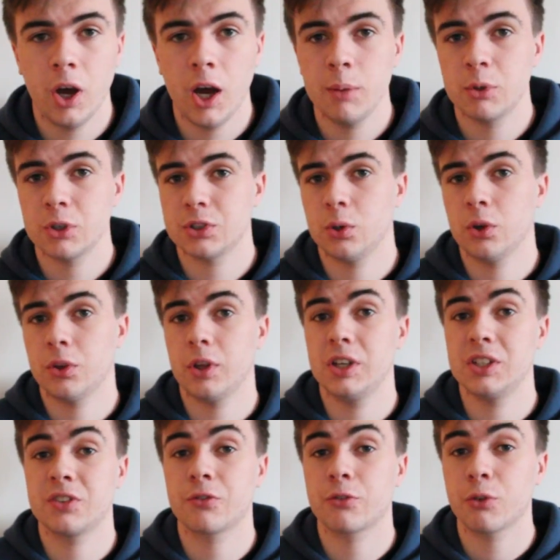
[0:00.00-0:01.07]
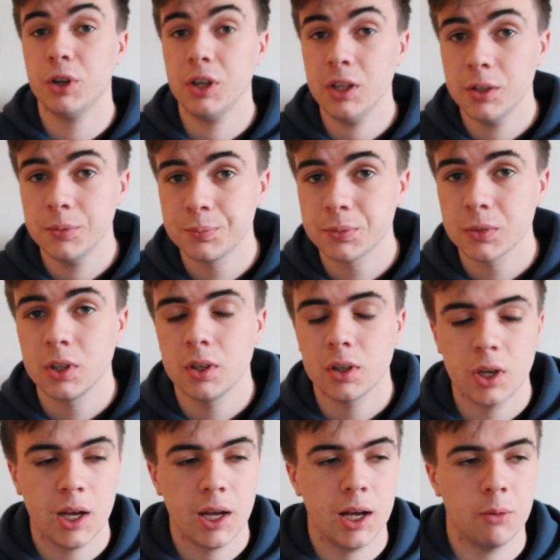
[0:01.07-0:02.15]
iBooks Author is free
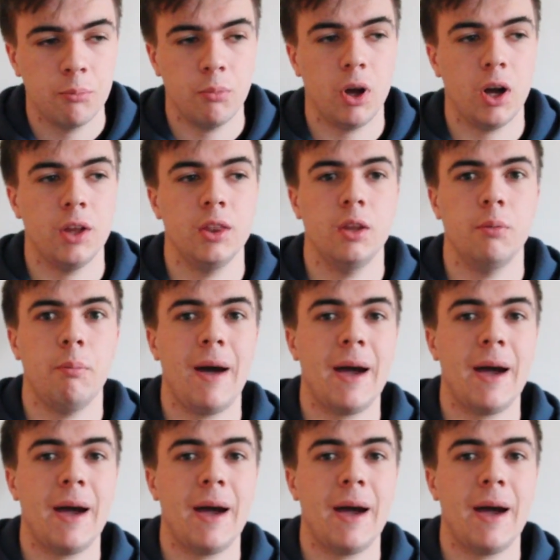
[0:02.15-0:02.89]
on